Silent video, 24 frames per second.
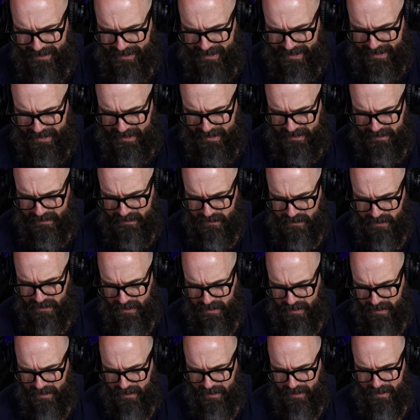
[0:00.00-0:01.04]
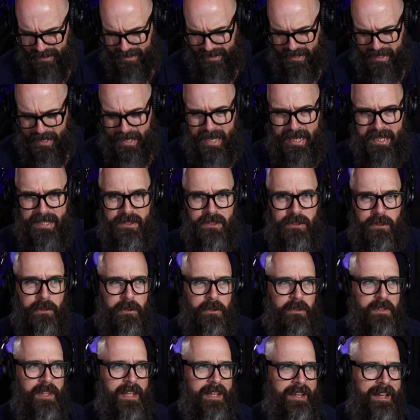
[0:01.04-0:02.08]
And I
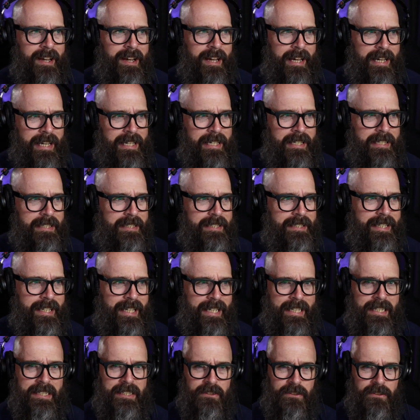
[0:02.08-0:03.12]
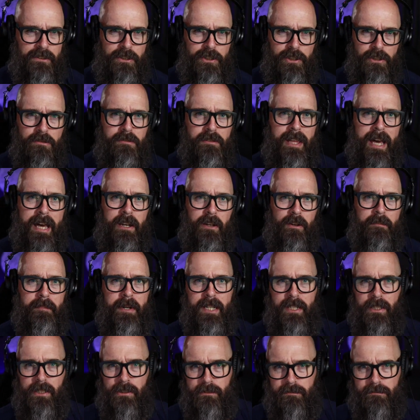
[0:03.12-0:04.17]
knew that I can't do that on
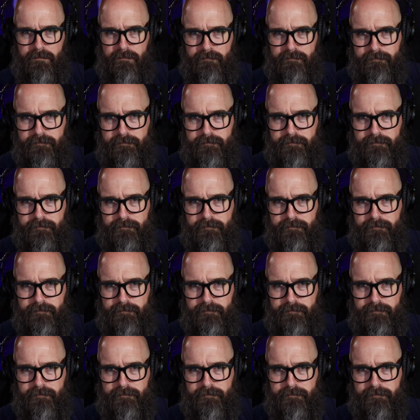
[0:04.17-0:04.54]
my own.